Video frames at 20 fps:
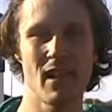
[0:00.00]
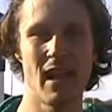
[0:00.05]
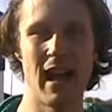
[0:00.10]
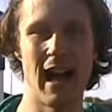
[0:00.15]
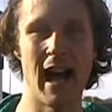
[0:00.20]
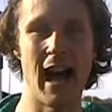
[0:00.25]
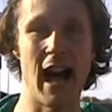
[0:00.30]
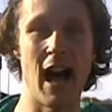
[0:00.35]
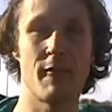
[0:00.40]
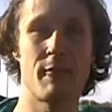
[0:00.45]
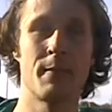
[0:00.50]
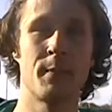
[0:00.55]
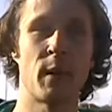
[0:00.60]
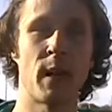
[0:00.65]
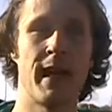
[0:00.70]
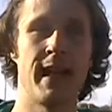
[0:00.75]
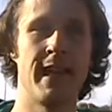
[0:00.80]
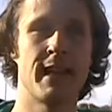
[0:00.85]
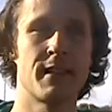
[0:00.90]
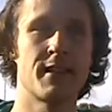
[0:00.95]
I've been
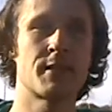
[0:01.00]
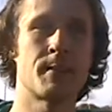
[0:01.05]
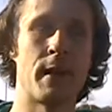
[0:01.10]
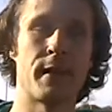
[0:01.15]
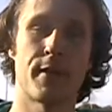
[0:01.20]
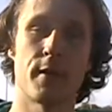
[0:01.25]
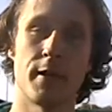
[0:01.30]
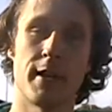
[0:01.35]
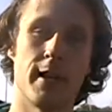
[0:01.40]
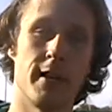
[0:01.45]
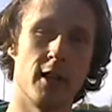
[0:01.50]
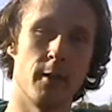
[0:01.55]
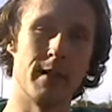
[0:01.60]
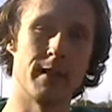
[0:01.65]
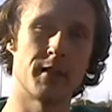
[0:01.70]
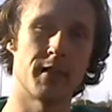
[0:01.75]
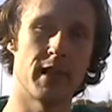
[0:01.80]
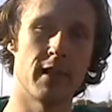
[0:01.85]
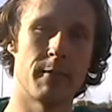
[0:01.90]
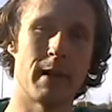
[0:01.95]
playing, this is my third year at
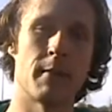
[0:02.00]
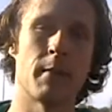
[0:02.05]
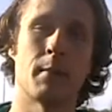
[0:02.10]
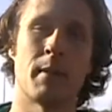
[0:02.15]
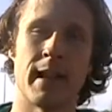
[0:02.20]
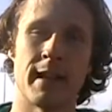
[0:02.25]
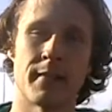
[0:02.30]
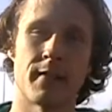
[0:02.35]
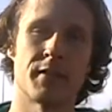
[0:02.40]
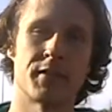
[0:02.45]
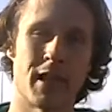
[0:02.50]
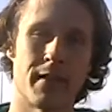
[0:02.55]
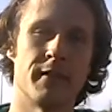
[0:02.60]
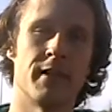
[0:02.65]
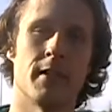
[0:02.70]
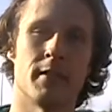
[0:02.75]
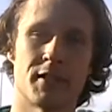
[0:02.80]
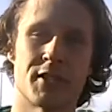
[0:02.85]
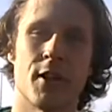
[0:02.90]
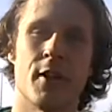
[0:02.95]
UBC, but I've been playing for
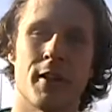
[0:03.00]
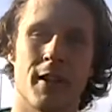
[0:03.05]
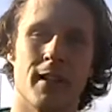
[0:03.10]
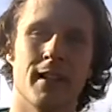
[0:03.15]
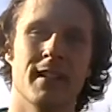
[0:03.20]
7 years total.